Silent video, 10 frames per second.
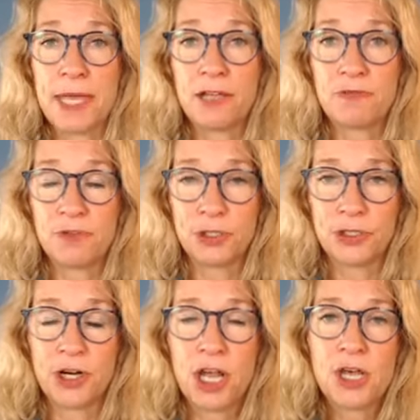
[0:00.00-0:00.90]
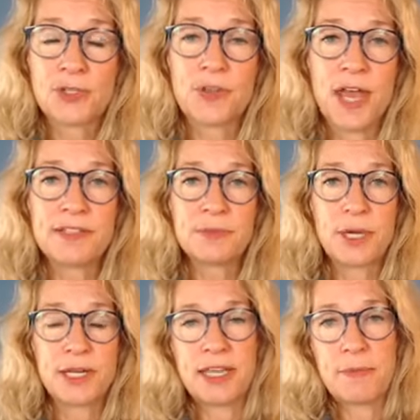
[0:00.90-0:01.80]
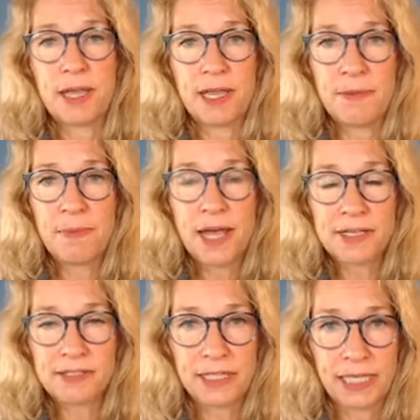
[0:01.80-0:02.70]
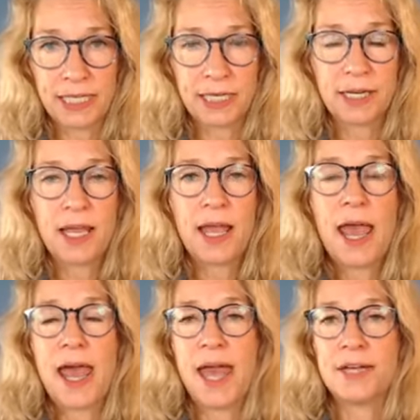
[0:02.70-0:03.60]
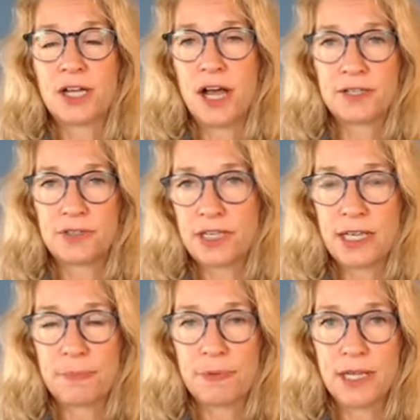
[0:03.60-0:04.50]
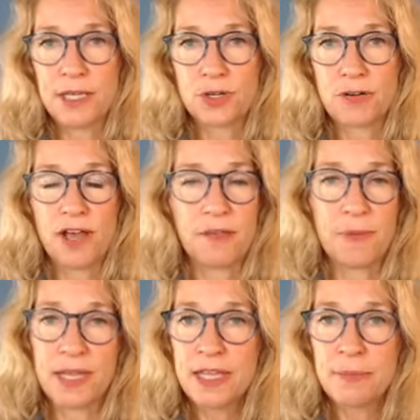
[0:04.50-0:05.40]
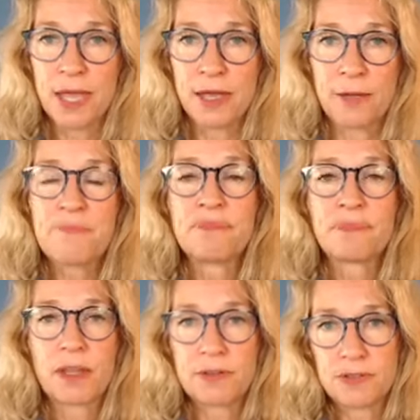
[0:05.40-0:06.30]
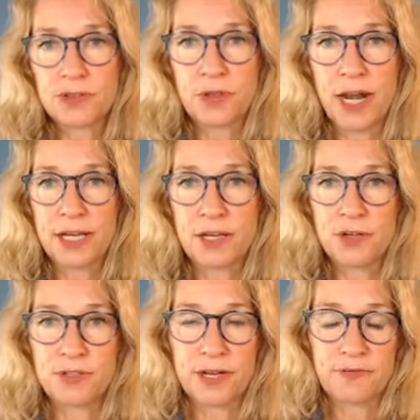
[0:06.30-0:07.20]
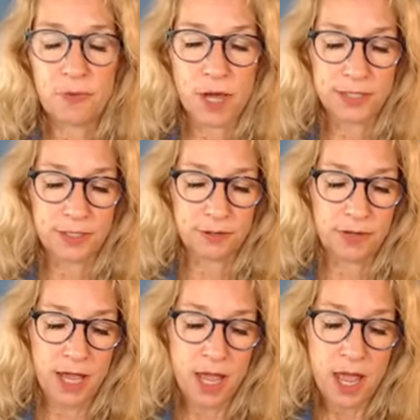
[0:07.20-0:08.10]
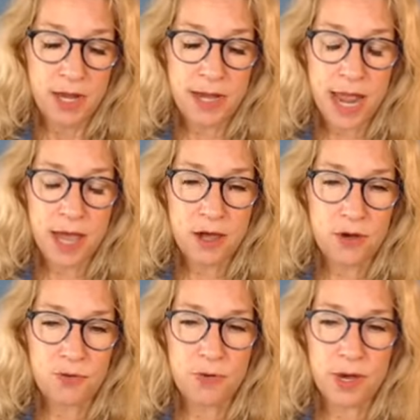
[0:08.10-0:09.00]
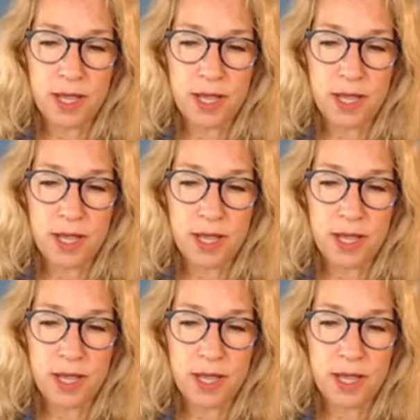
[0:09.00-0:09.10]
mail folder. So that's the way to keep my inbox clean and to also keep a history of all of my email so that I can use it if I want to. Now,